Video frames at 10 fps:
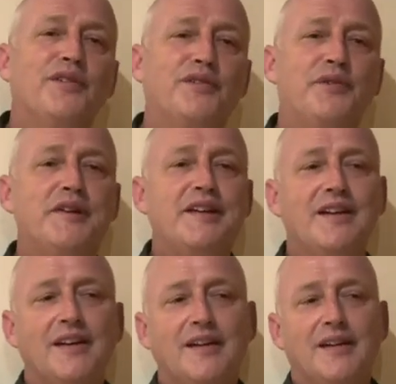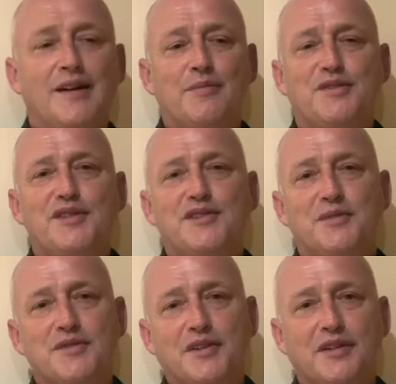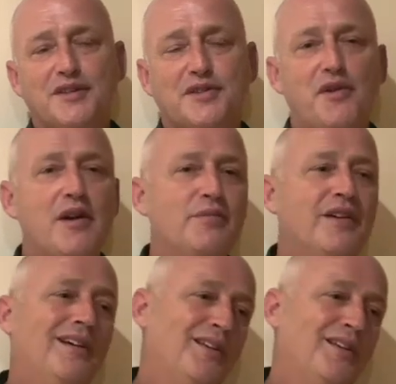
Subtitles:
3 systems that I described.